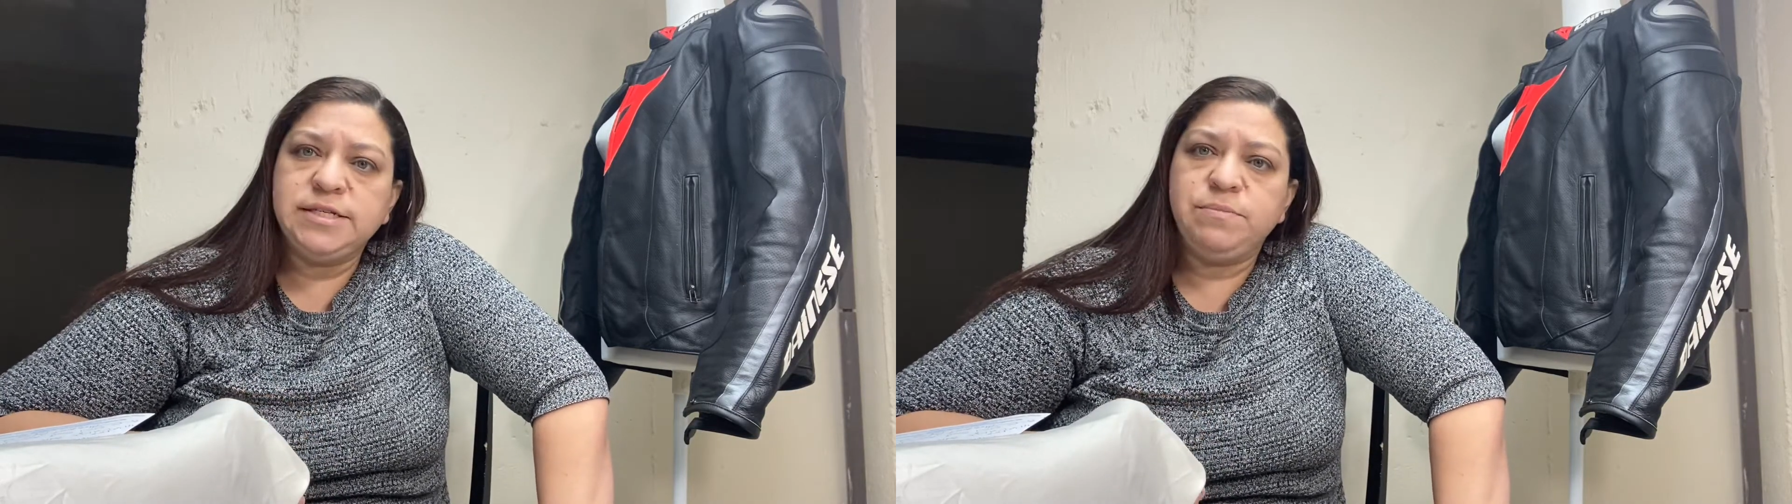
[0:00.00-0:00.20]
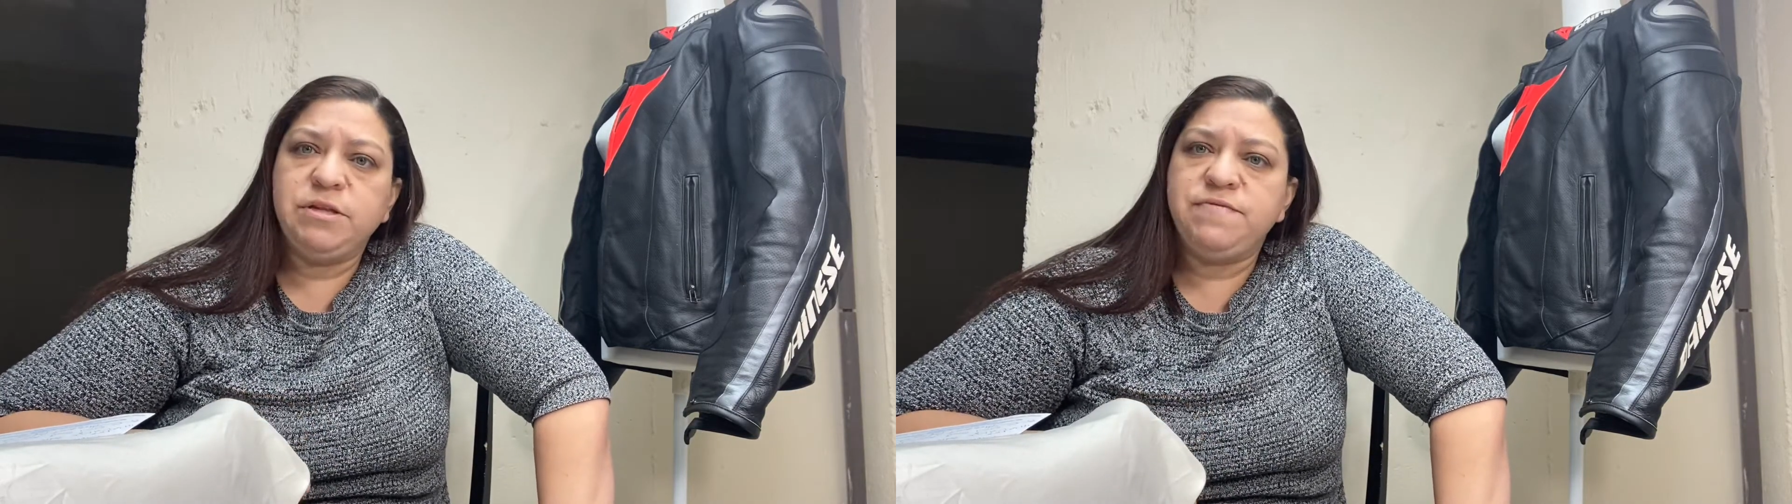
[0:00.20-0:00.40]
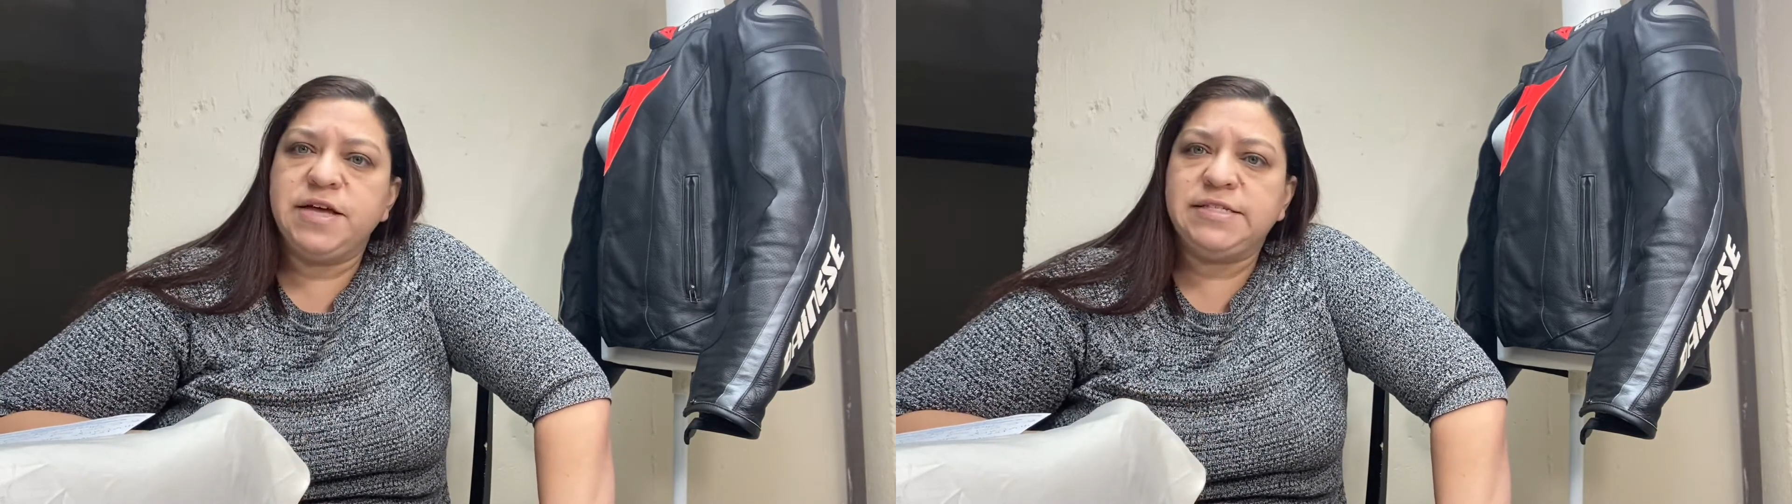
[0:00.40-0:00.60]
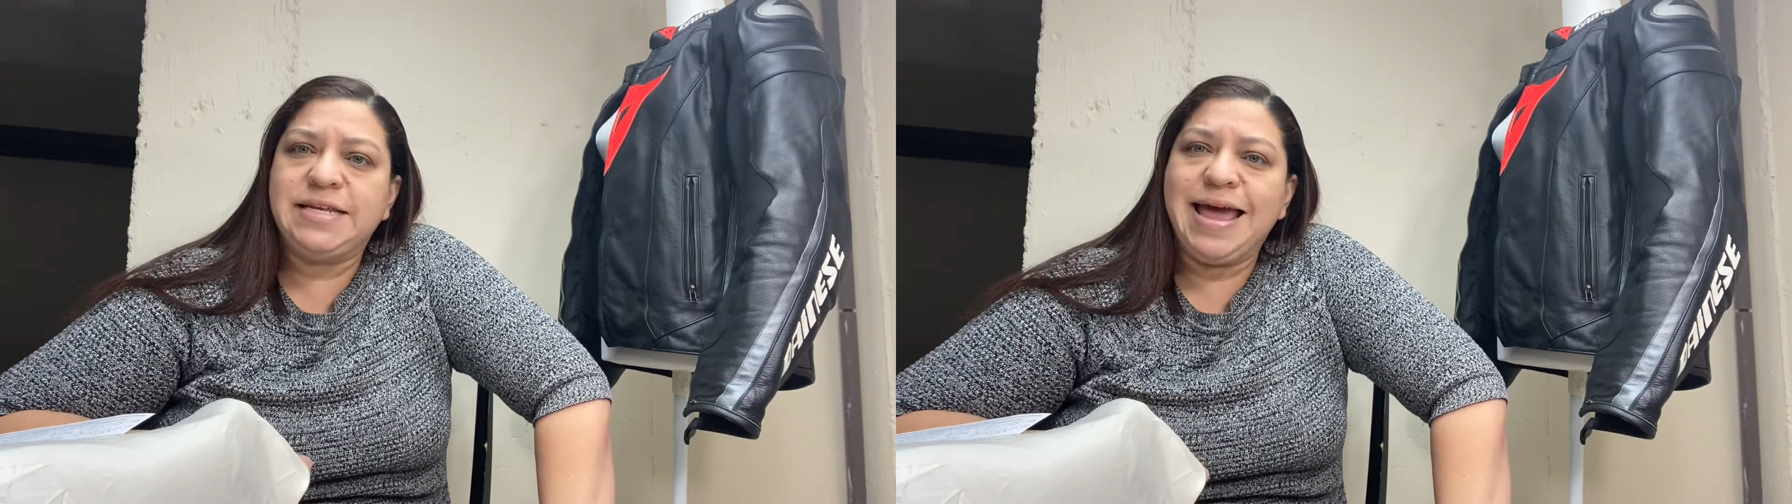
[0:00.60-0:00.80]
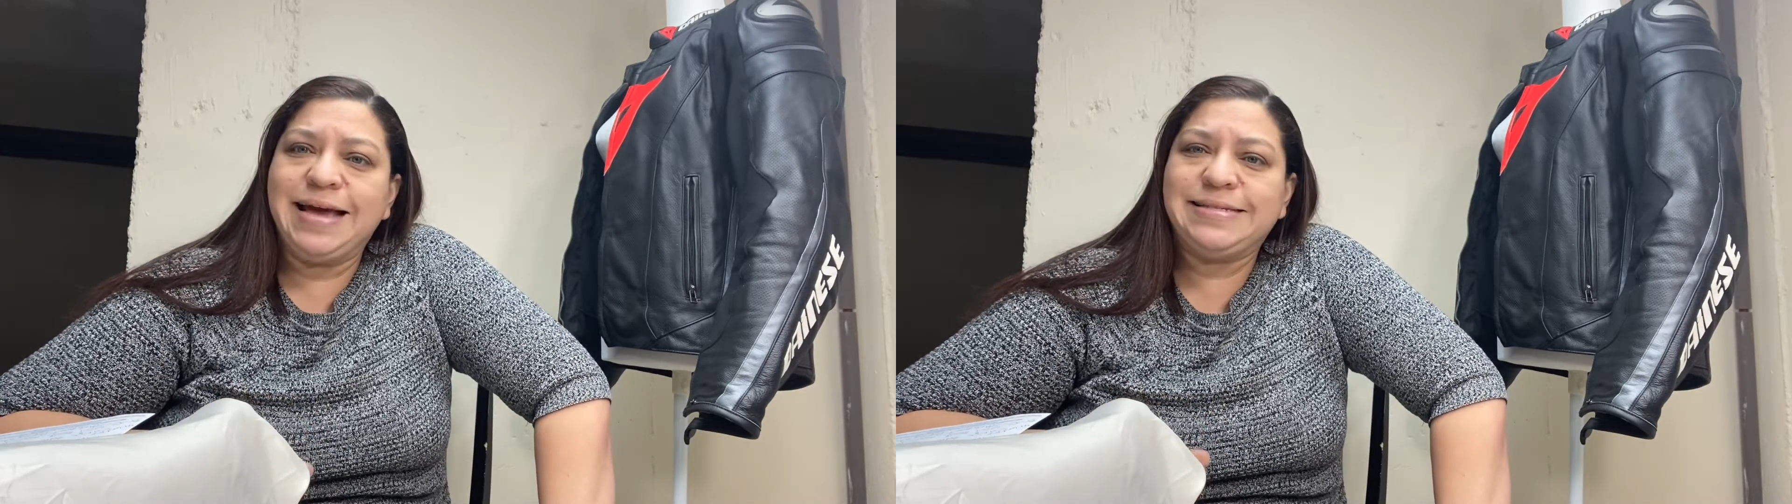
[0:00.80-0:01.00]
I believe that's
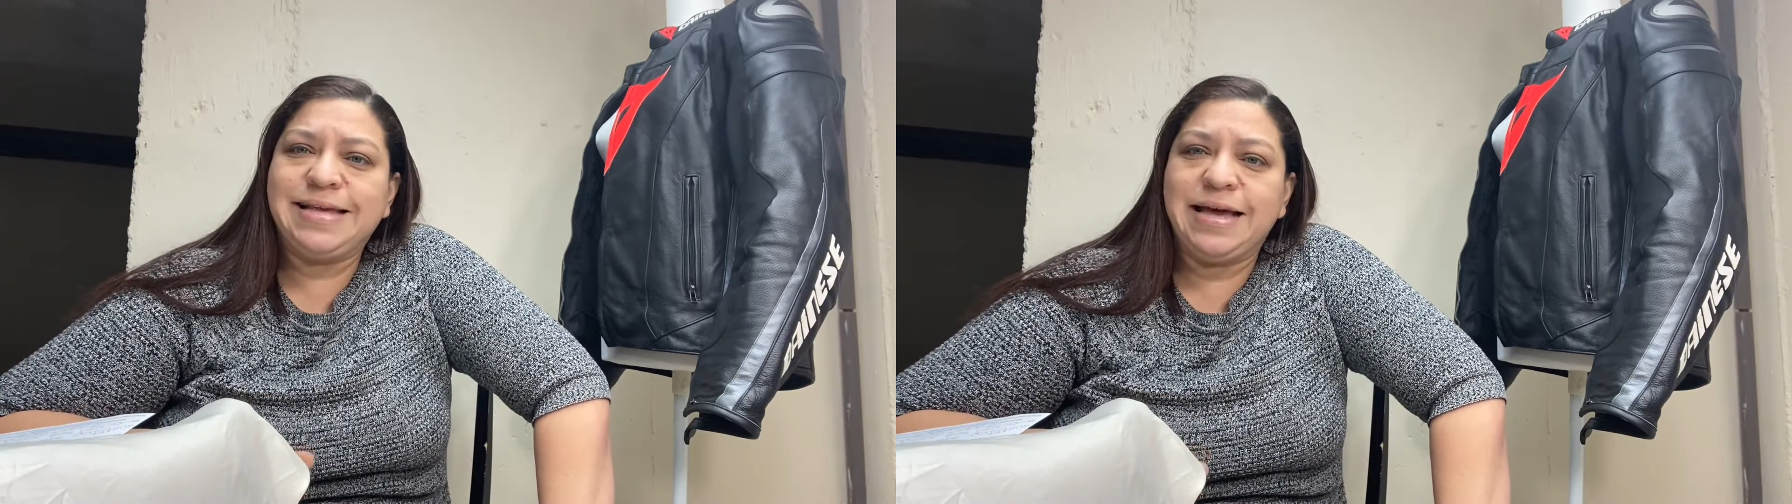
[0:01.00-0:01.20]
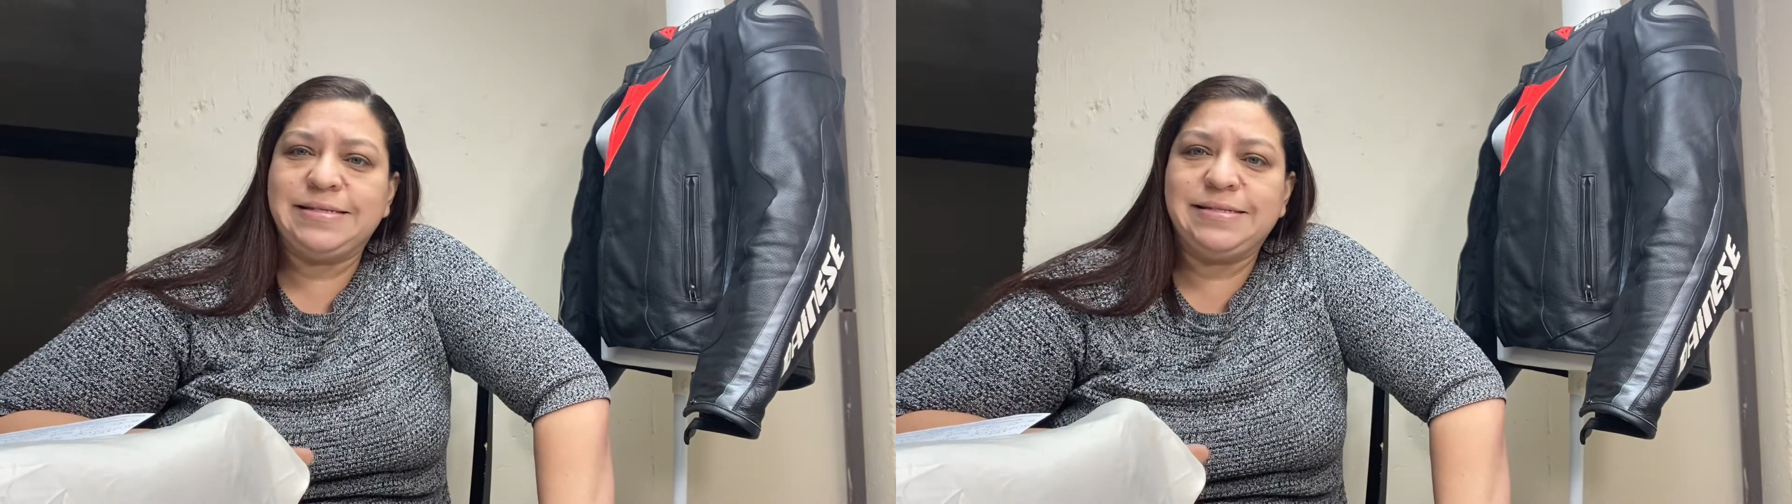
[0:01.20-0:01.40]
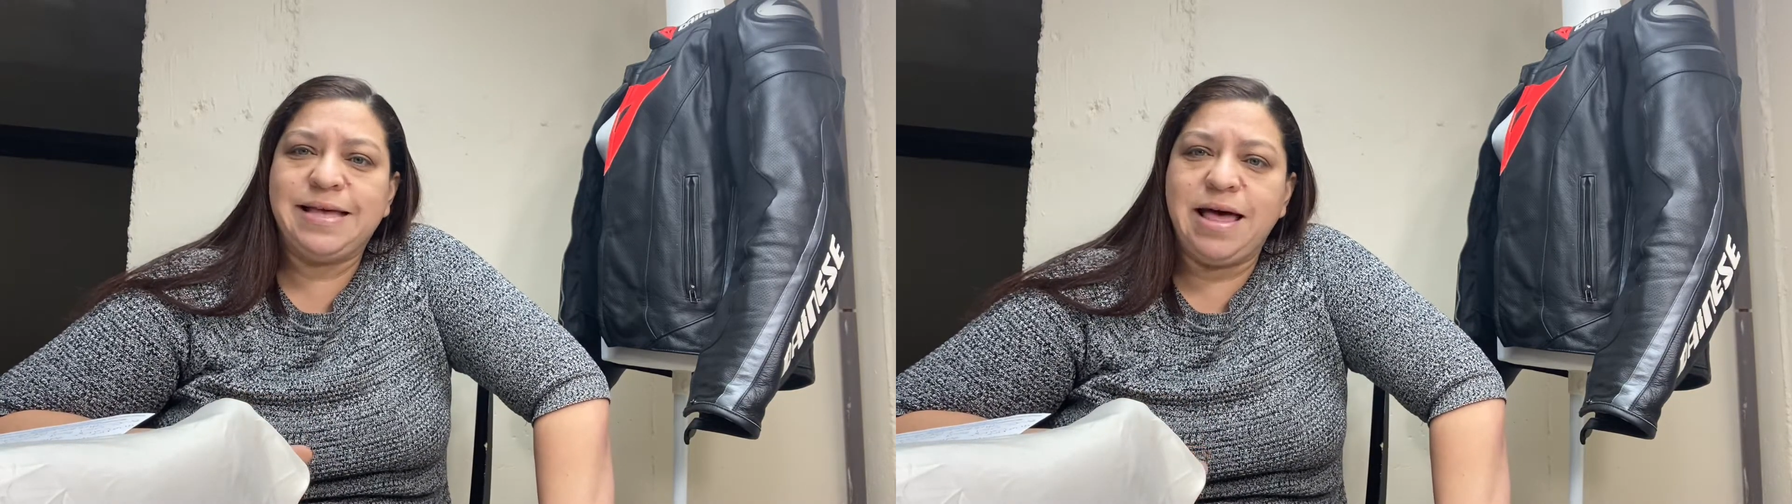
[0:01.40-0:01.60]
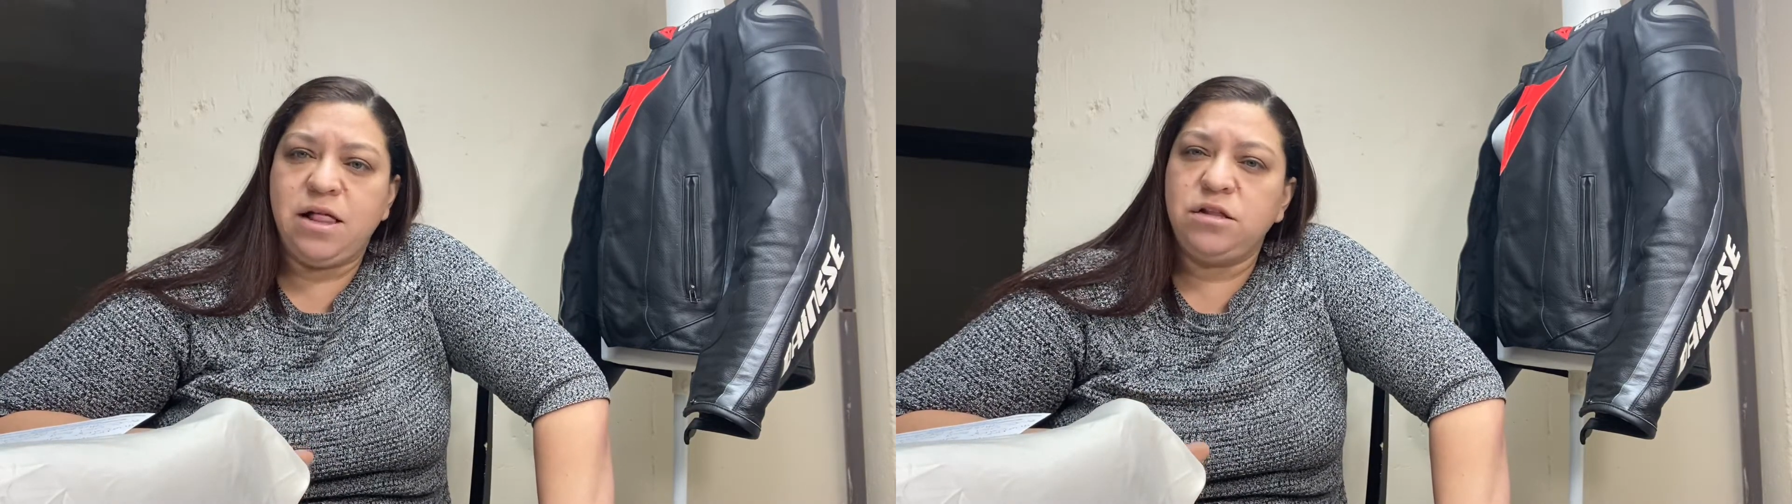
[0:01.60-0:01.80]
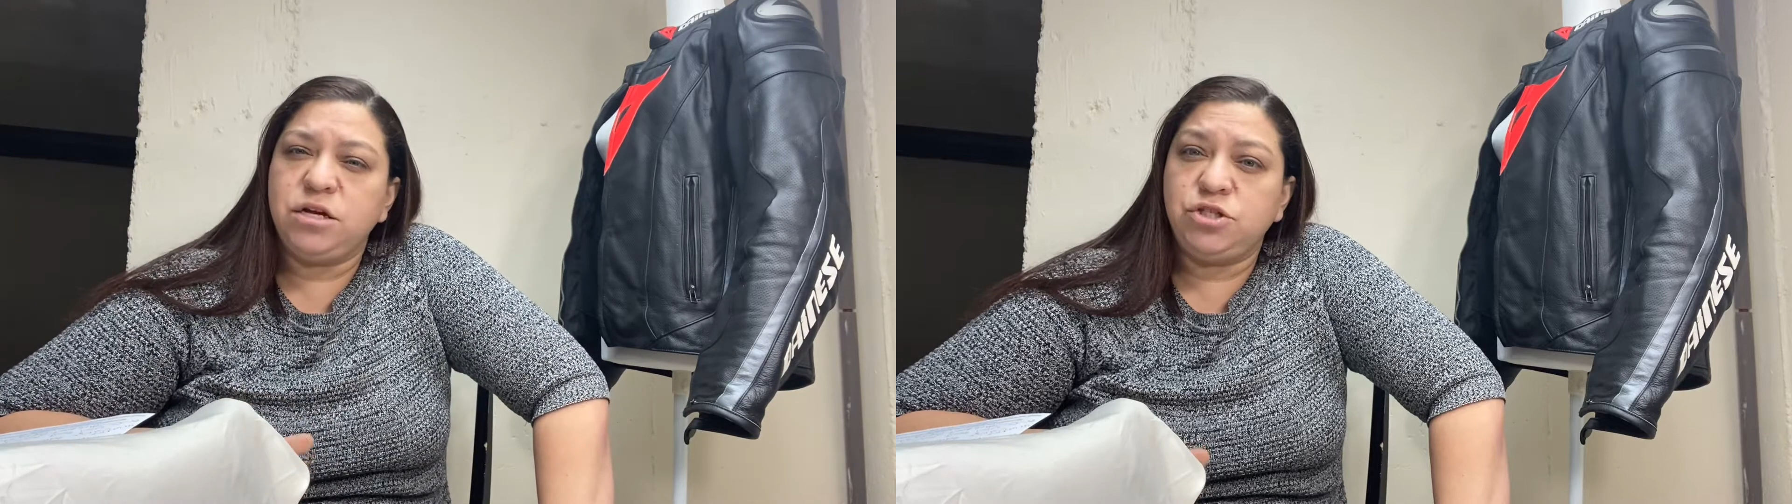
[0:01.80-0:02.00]
an
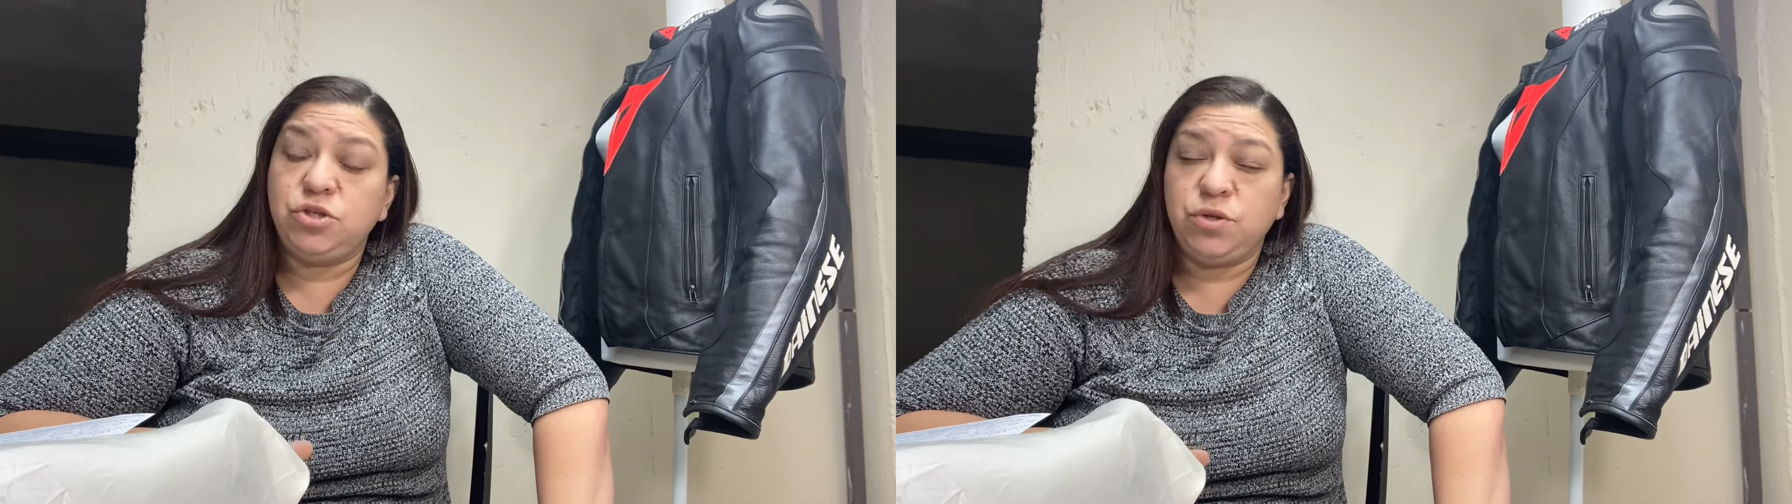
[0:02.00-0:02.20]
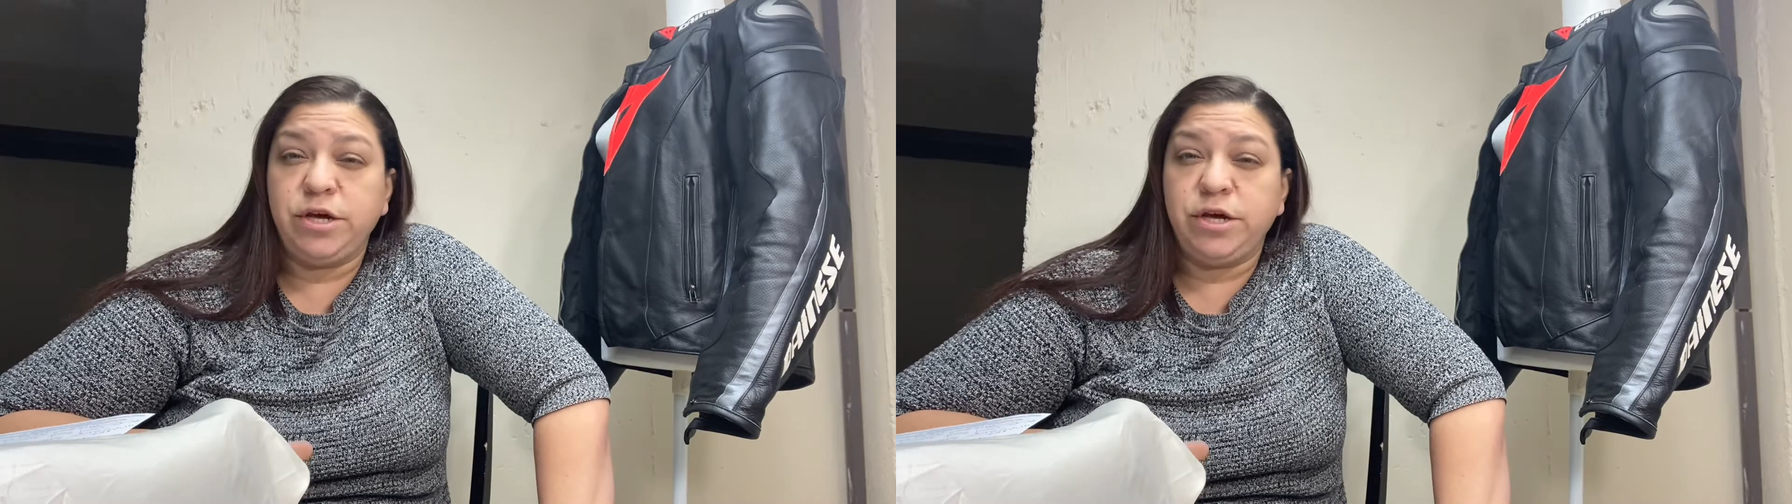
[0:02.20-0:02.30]
XXL,